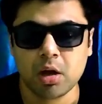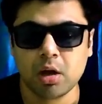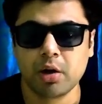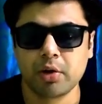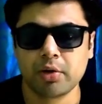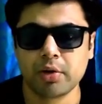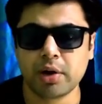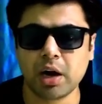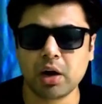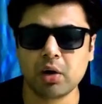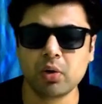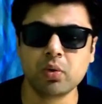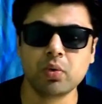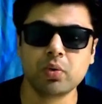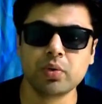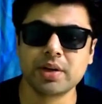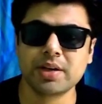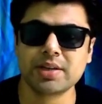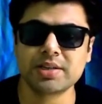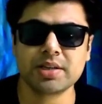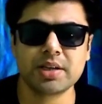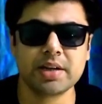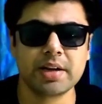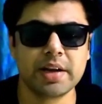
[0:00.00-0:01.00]
Rahu
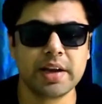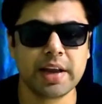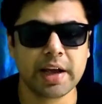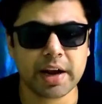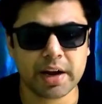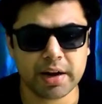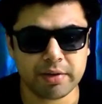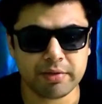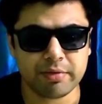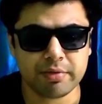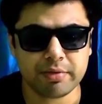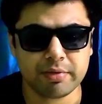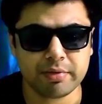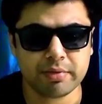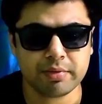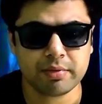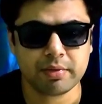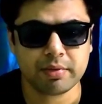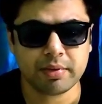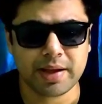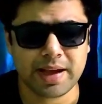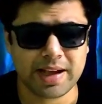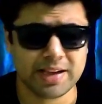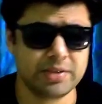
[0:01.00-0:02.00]
is a negative
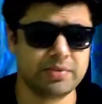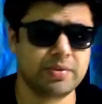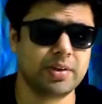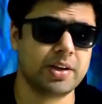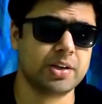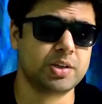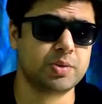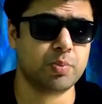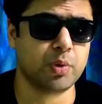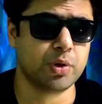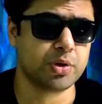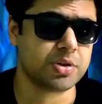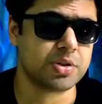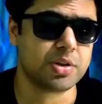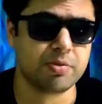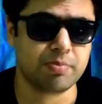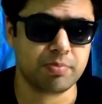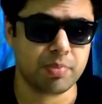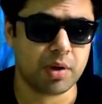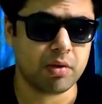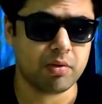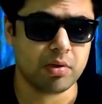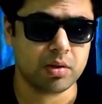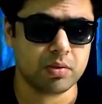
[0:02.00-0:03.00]
as well as positive
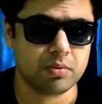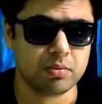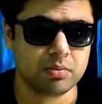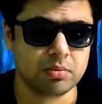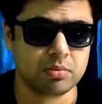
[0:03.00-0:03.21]
power.